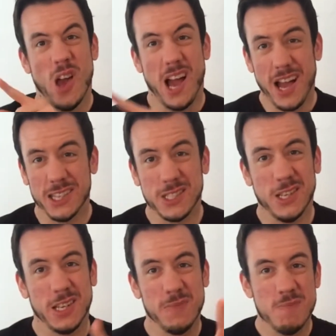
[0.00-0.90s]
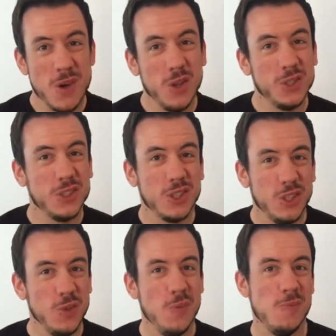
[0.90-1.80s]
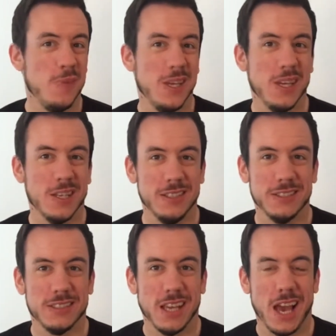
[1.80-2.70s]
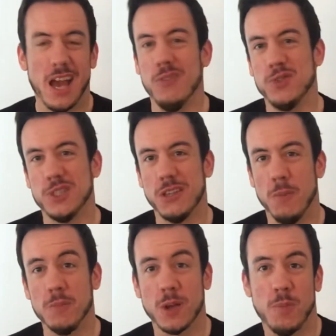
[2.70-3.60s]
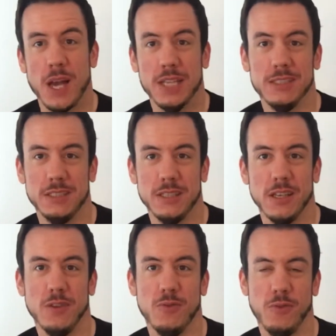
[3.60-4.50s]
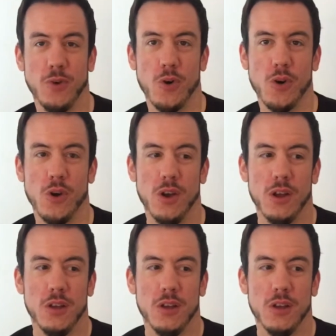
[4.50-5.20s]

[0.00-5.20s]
actually most human beings have some capacity for